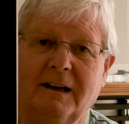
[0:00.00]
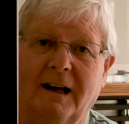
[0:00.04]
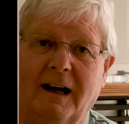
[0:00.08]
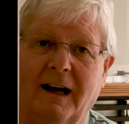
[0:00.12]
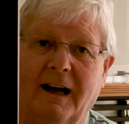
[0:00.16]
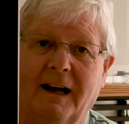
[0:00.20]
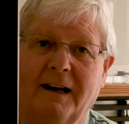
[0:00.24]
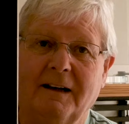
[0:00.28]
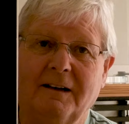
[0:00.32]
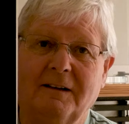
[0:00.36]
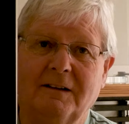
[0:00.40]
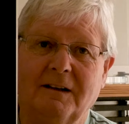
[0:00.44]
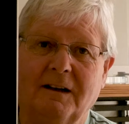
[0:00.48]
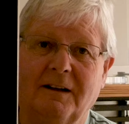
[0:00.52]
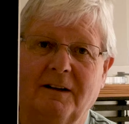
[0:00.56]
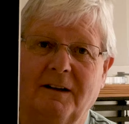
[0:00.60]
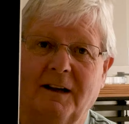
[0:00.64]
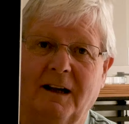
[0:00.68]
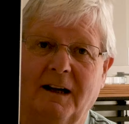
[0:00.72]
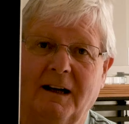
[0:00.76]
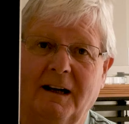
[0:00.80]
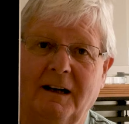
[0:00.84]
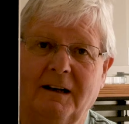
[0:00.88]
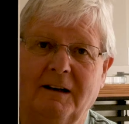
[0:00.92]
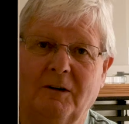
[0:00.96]
and
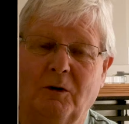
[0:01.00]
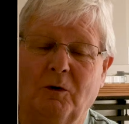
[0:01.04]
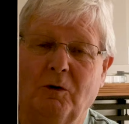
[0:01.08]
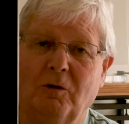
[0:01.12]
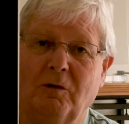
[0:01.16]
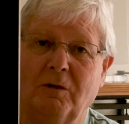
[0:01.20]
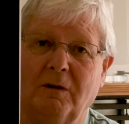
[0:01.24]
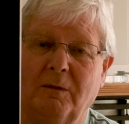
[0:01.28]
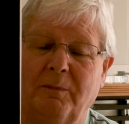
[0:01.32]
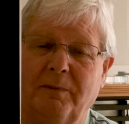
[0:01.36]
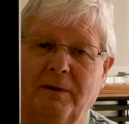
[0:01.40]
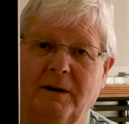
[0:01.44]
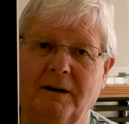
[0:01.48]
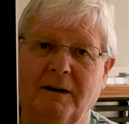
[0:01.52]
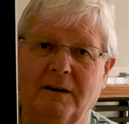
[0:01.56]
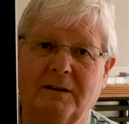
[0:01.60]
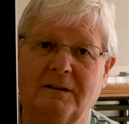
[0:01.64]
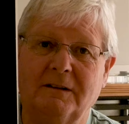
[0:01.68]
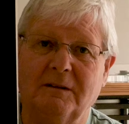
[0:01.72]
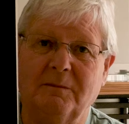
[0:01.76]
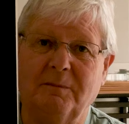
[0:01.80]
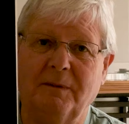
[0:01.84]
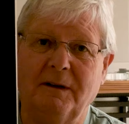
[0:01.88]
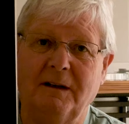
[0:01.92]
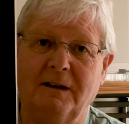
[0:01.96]
they all appear
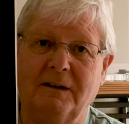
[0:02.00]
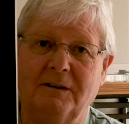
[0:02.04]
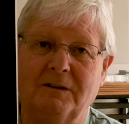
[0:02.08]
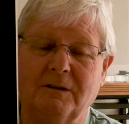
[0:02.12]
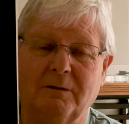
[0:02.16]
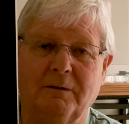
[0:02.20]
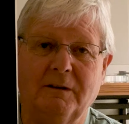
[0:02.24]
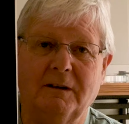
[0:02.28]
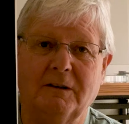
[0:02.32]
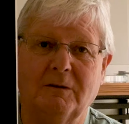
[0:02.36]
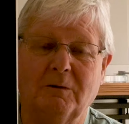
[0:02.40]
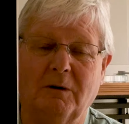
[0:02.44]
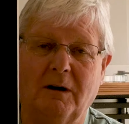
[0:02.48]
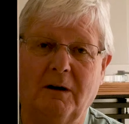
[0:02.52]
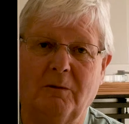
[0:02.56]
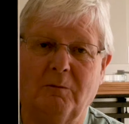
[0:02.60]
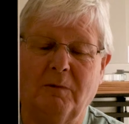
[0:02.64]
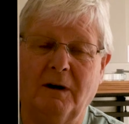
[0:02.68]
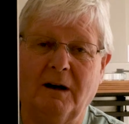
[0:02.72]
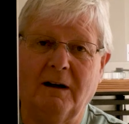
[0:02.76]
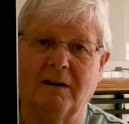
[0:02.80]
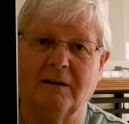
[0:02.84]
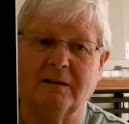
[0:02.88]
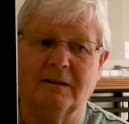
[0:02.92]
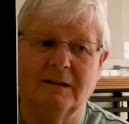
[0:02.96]
to be doing quite
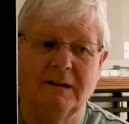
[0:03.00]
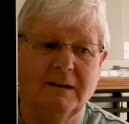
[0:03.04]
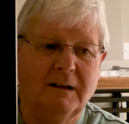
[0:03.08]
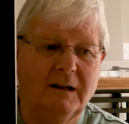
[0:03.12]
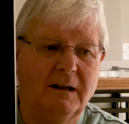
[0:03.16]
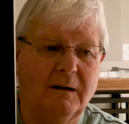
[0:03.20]
well.